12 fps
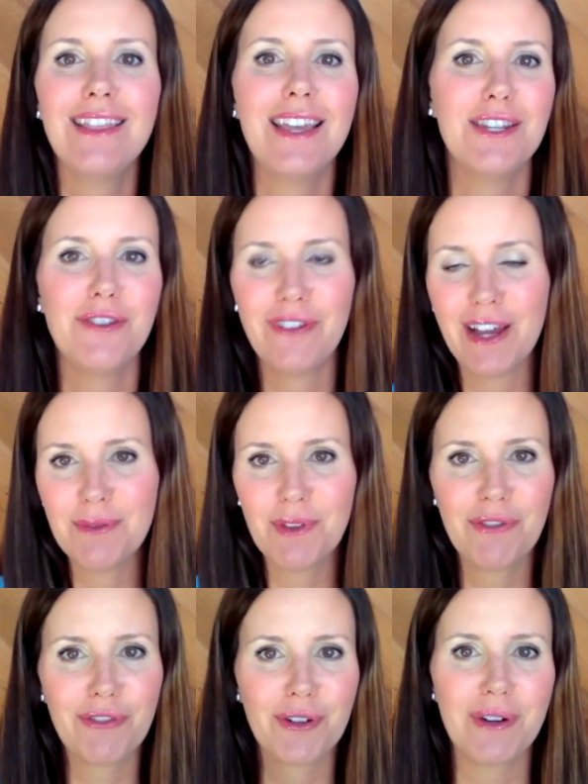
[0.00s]
They do fine
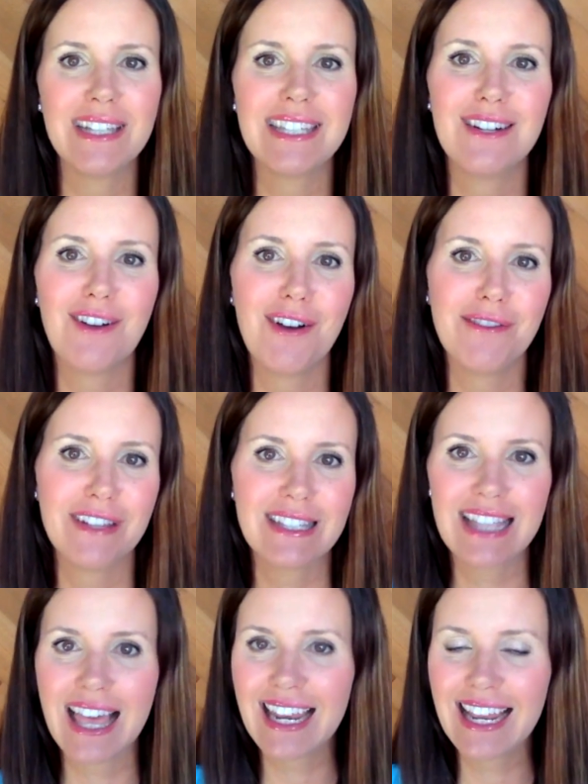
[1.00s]
with fluorescent
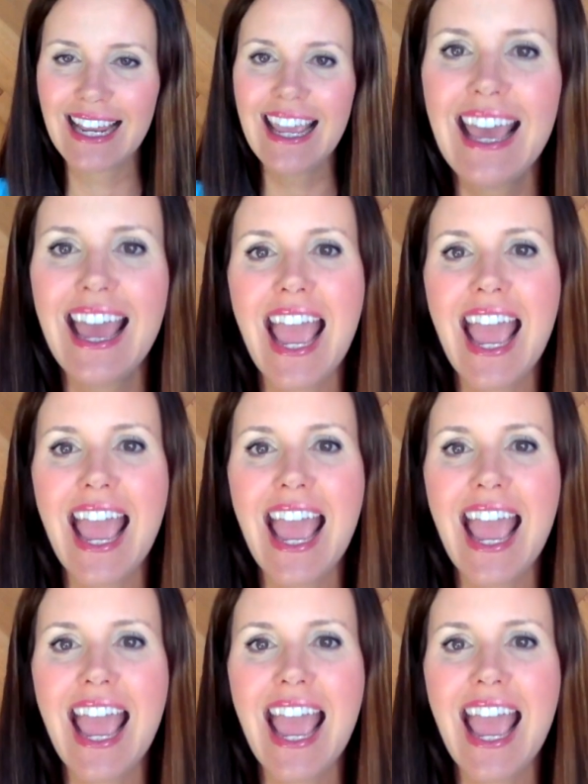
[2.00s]
office lighting.